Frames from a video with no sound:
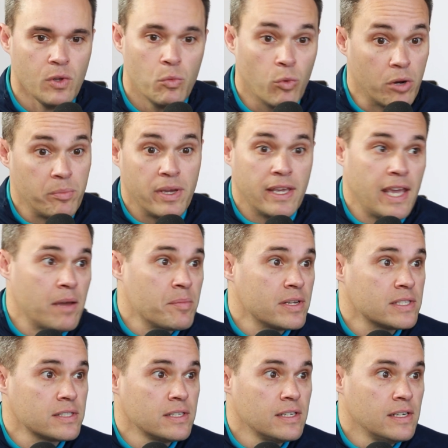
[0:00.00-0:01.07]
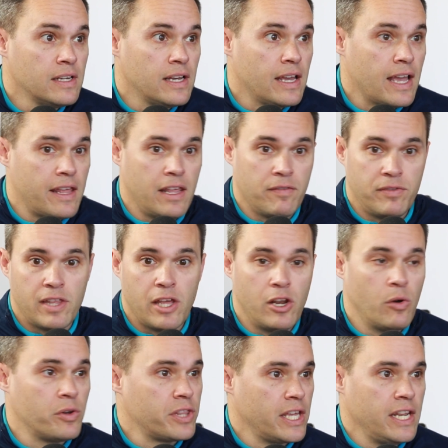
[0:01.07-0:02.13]
one big campus, and they
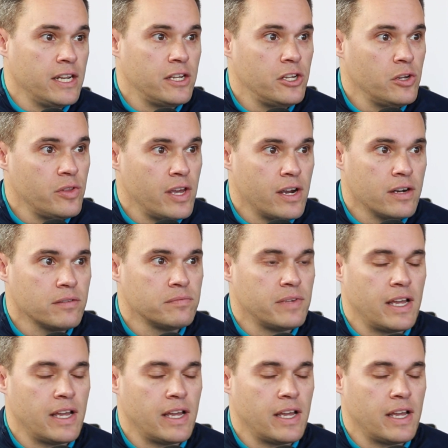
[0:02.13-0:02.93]
know what they need to do there,